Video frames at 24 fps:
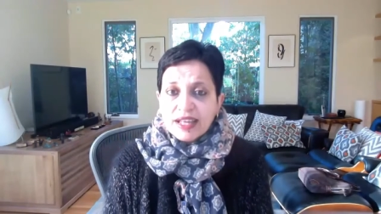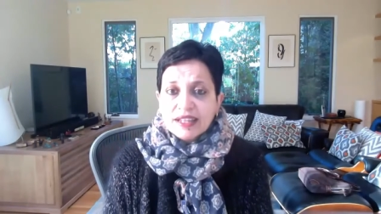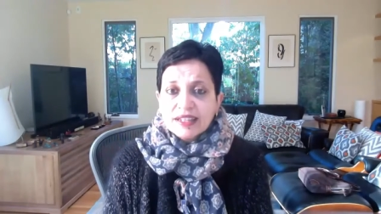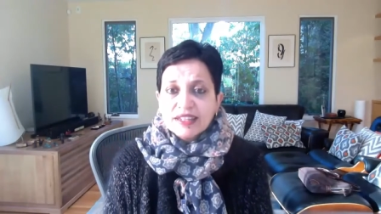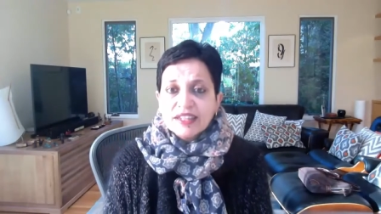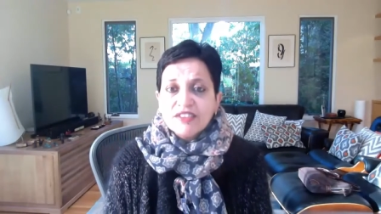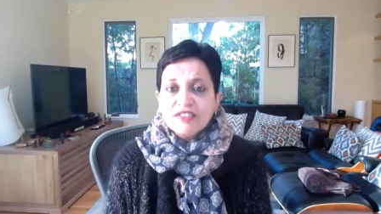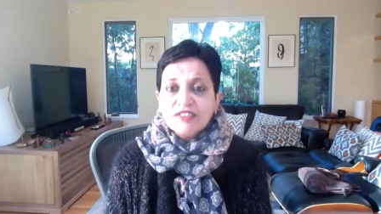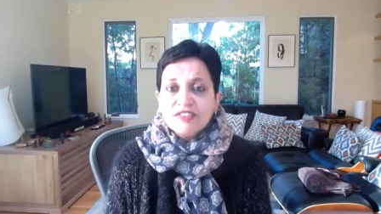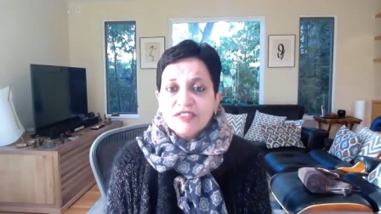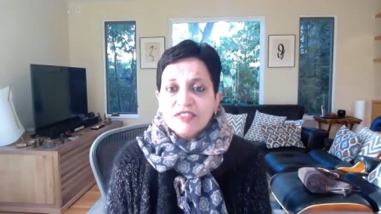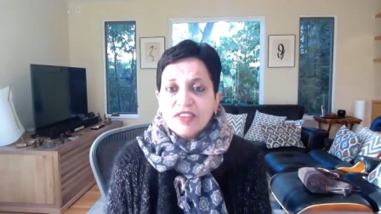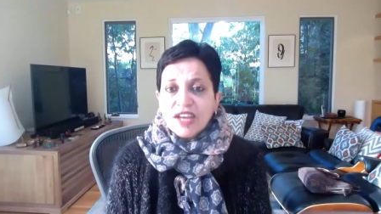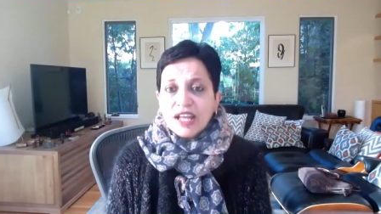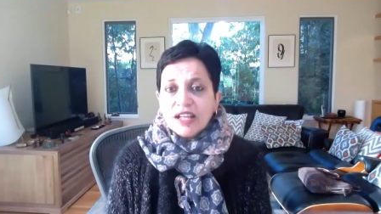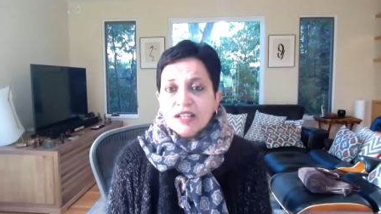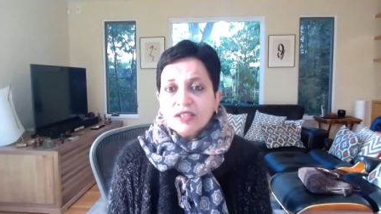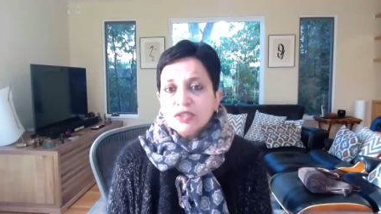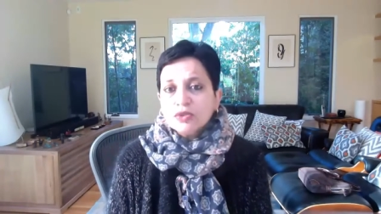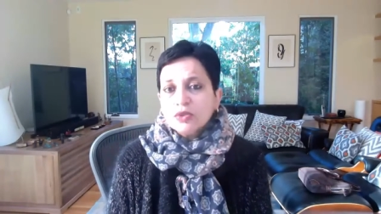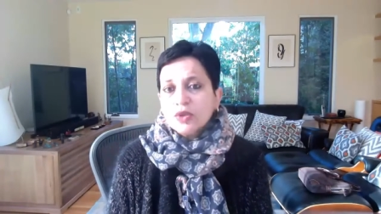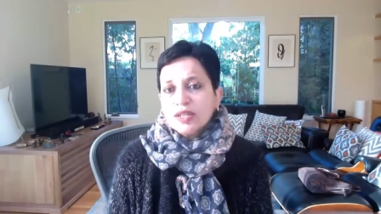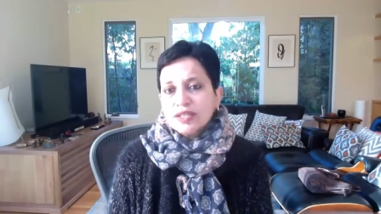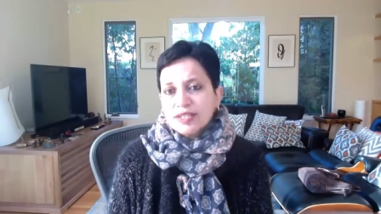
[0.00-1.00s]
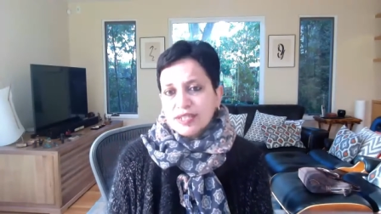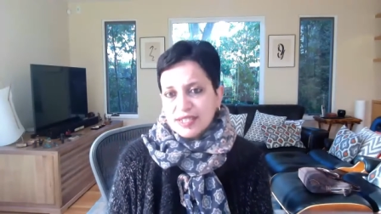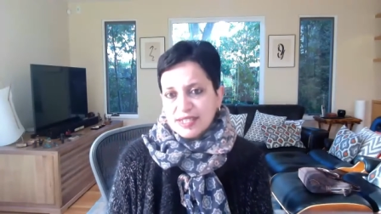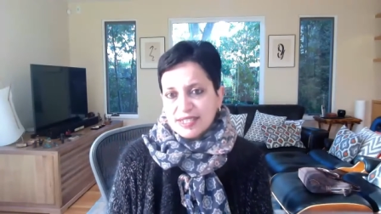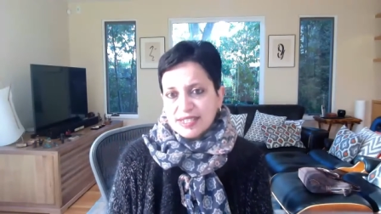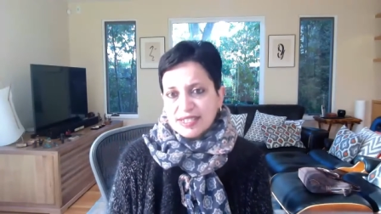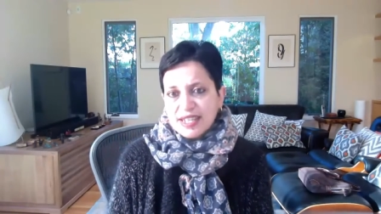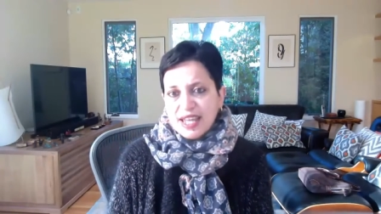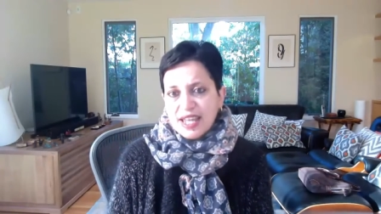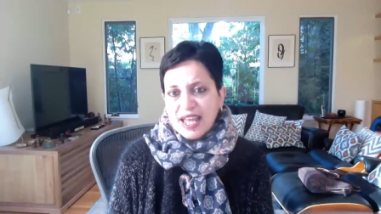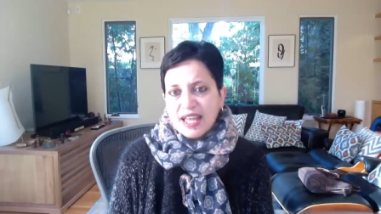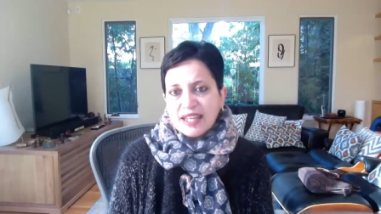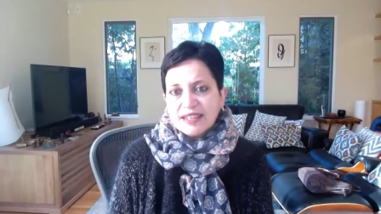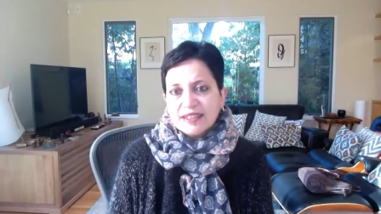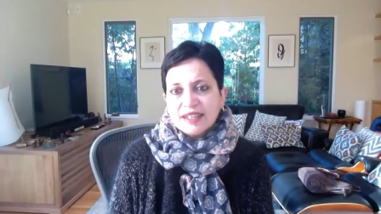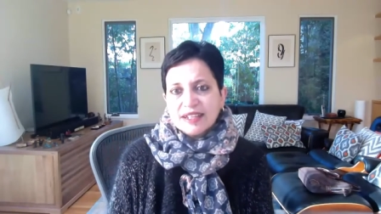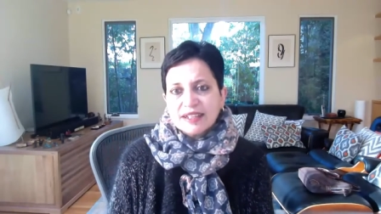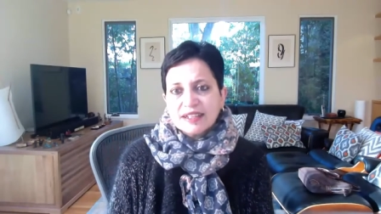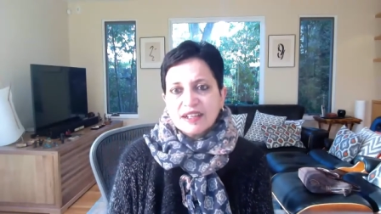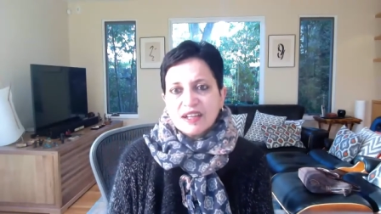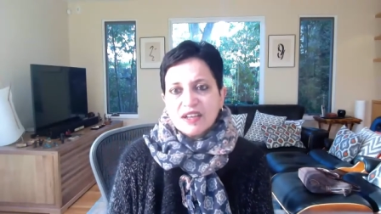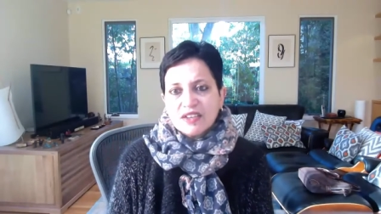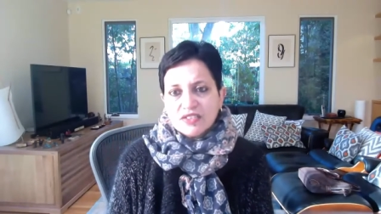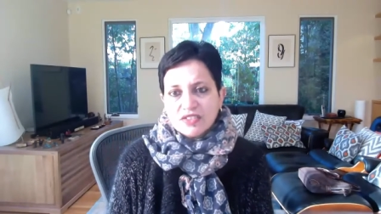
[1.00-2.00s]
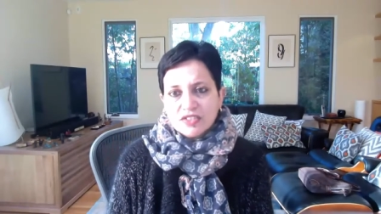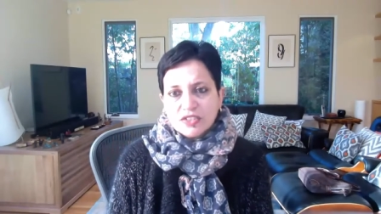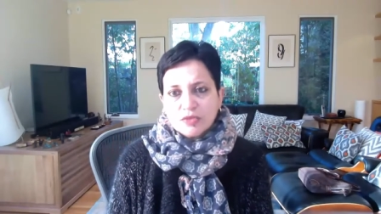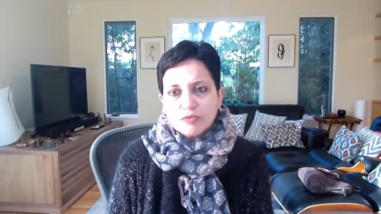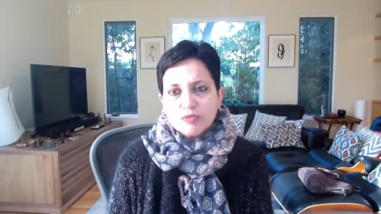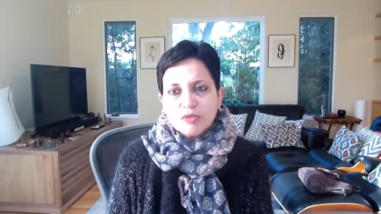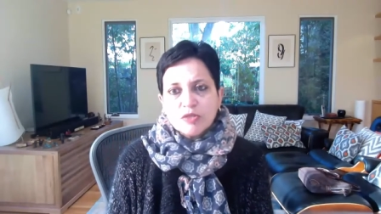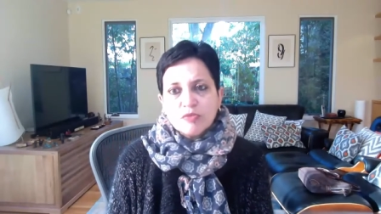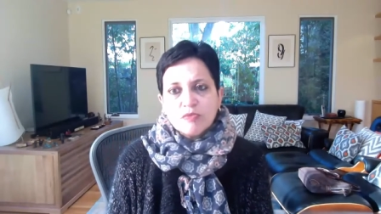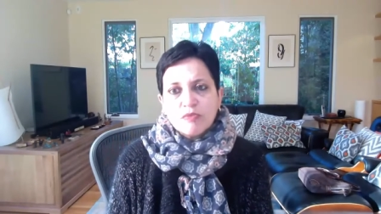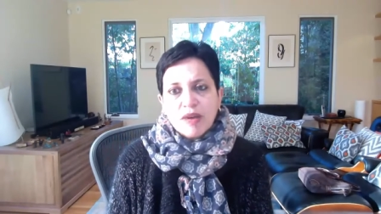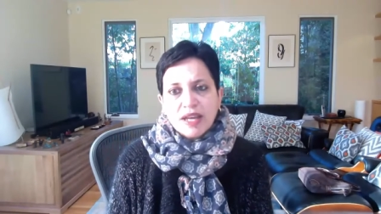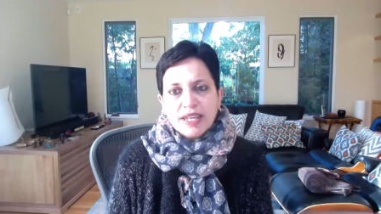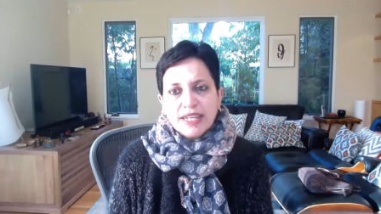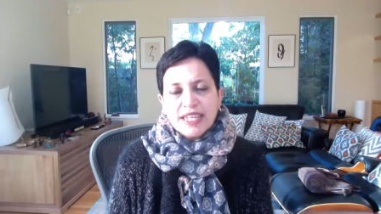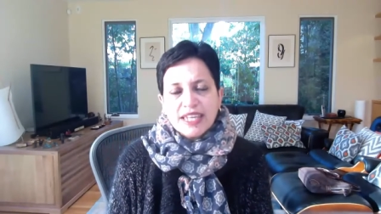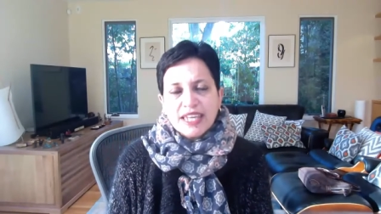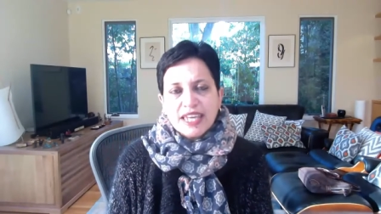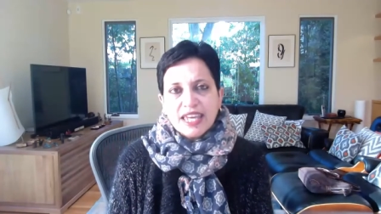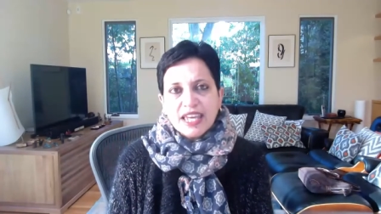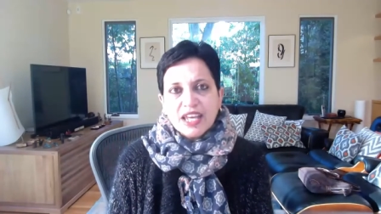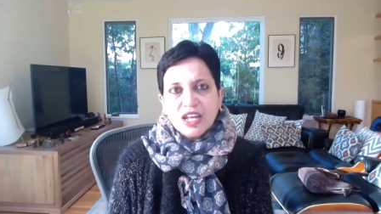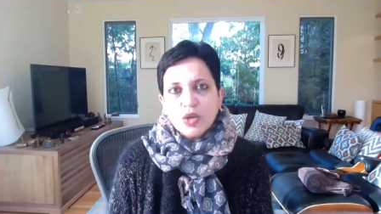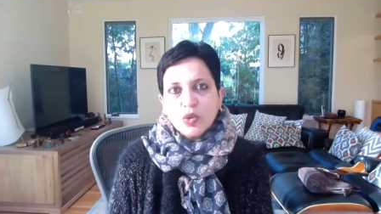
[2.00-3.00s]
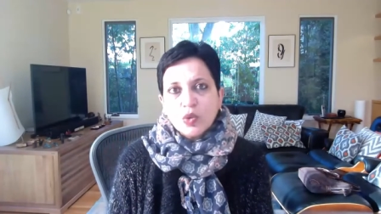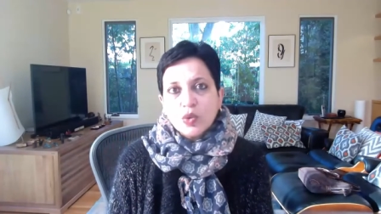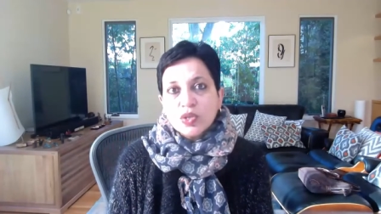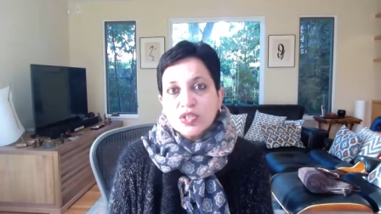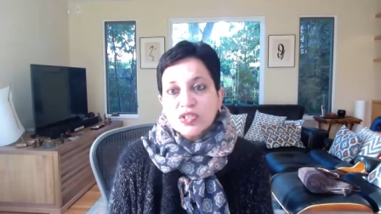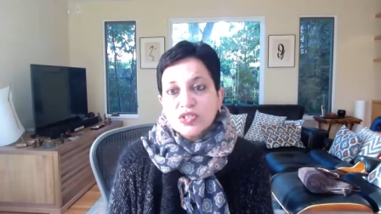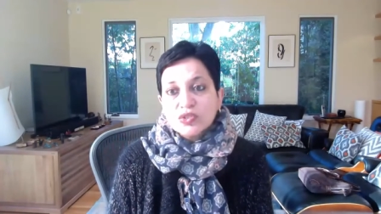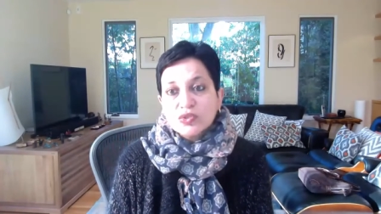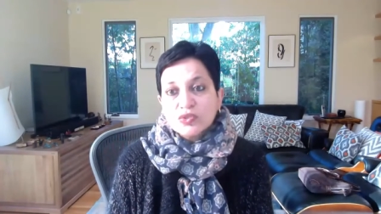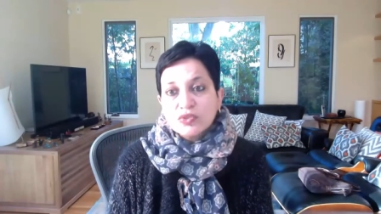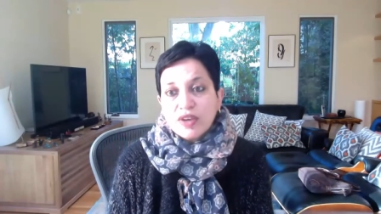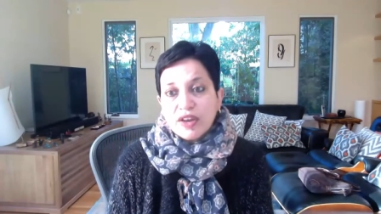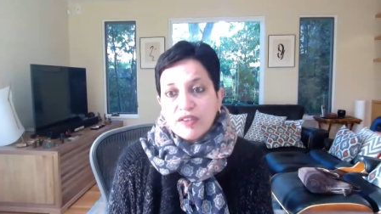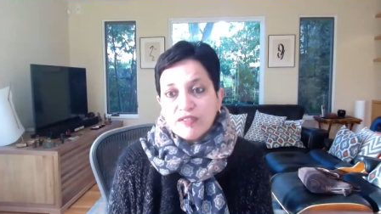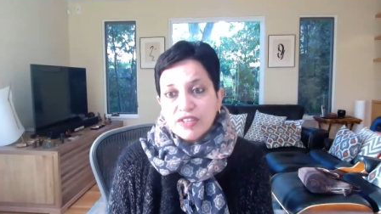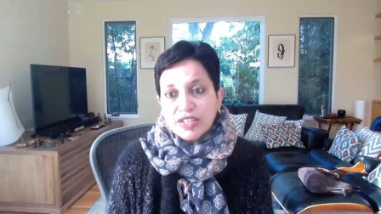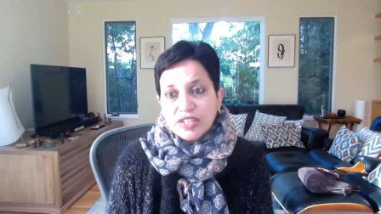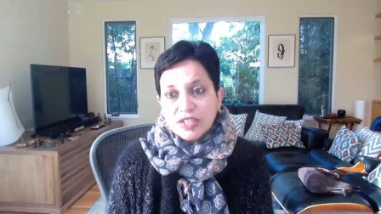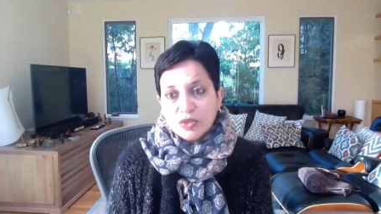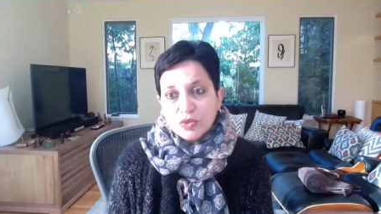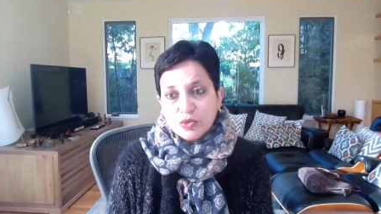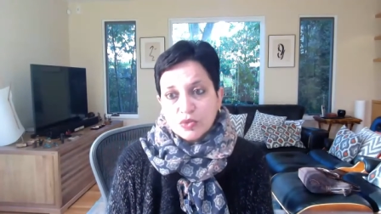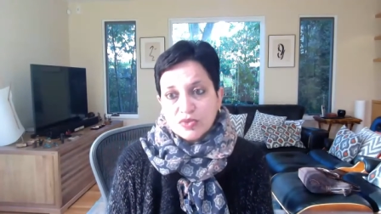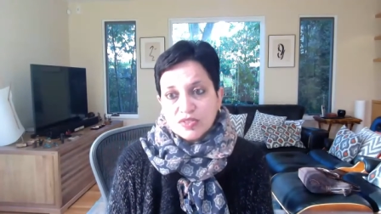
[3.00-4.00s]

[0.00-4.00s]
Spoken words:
They fail to understand that customer money equals revenue,